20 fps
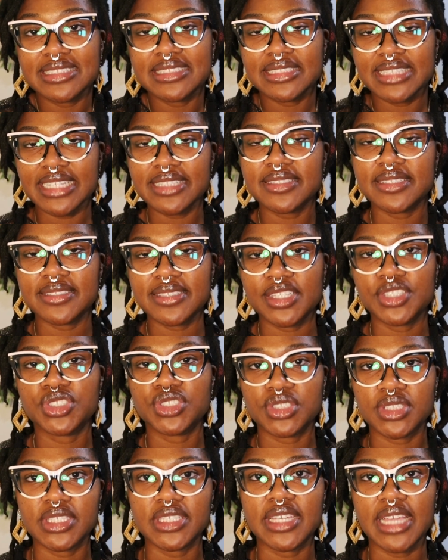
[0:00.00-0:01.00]
that's
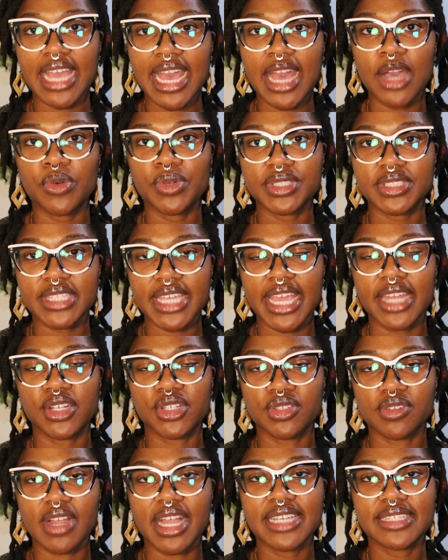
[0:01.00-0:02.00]
essentially how it's
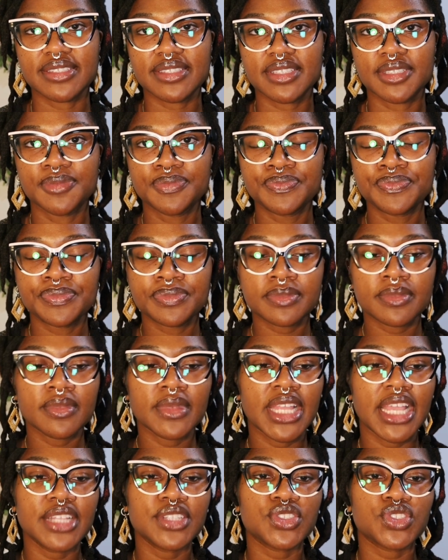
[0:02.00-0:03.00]
categorized.
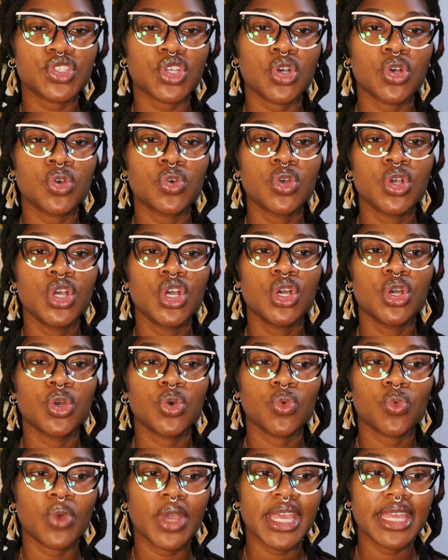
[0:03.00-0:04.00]
And so
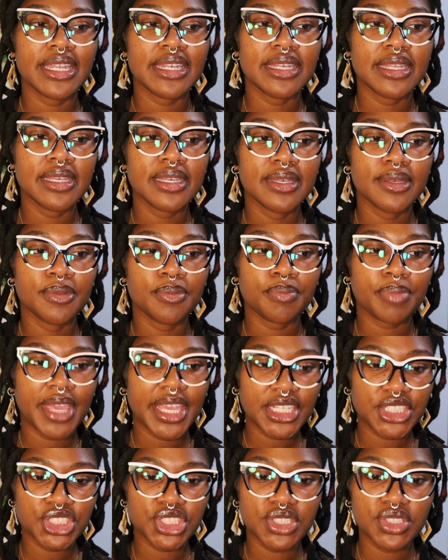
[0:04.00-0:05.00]
when
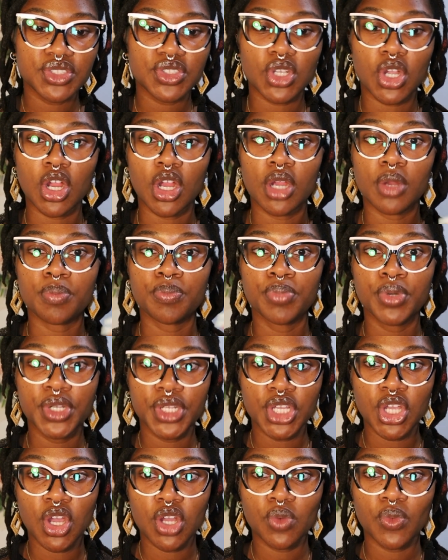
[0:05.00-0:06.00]
patients are
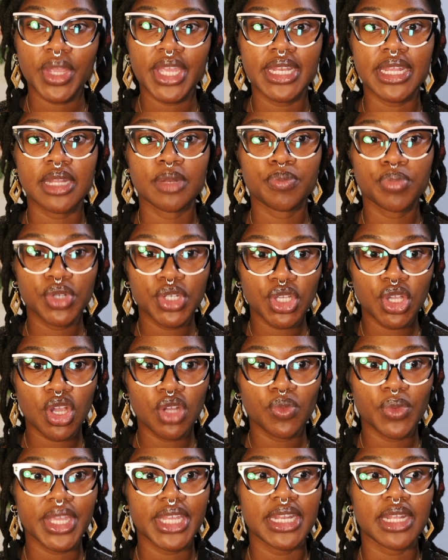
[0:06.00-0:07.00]
putting on weight and putting
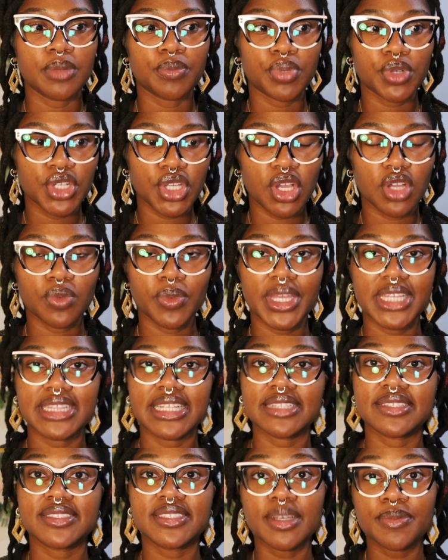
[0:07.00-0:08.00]
on weight and putting on weight,
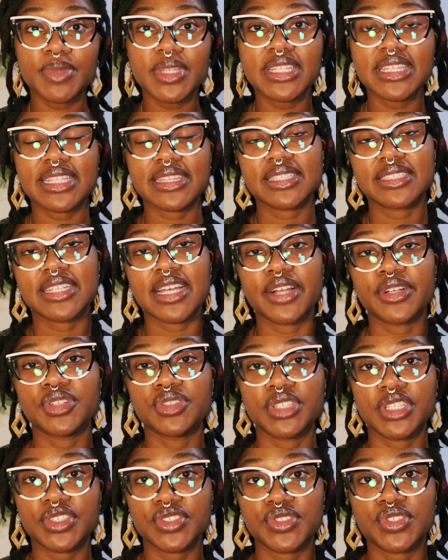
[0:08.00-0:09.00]
that's something that the doctor
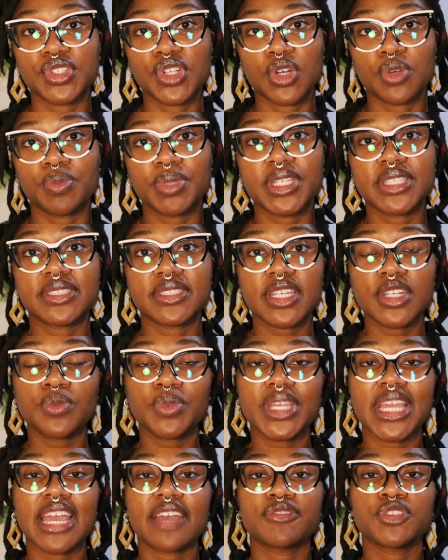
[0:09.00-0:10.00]
needs to know, because then
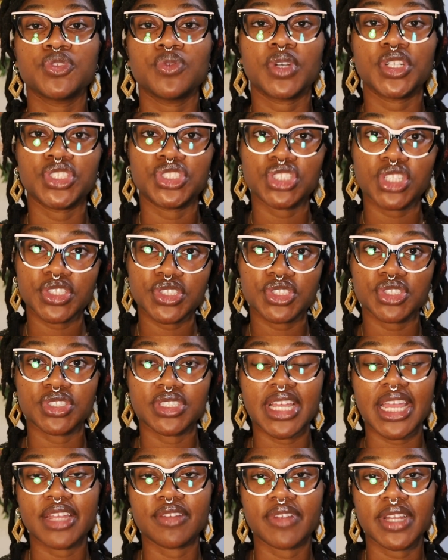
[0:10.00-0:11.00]
we have to adjust your
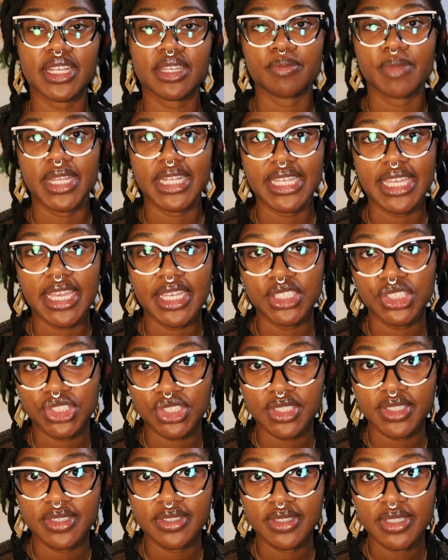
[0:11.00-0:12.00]
diuretic
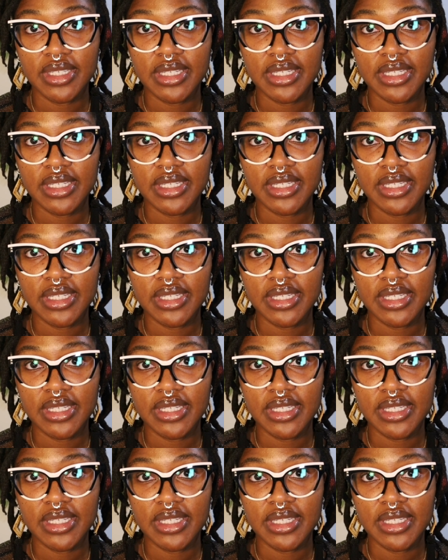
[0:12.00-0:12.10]
medication.